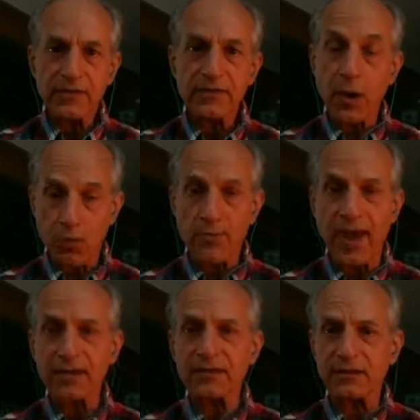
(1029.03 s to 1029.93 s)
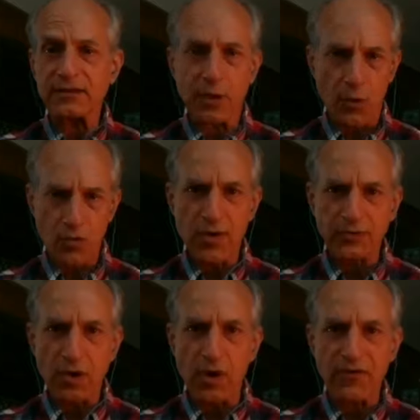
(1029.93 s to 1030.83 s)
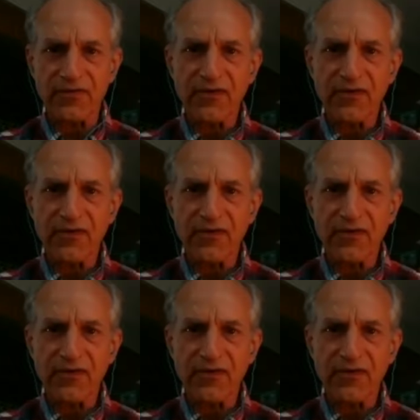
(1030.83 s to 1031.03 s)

they were abandoned, they were ripped off.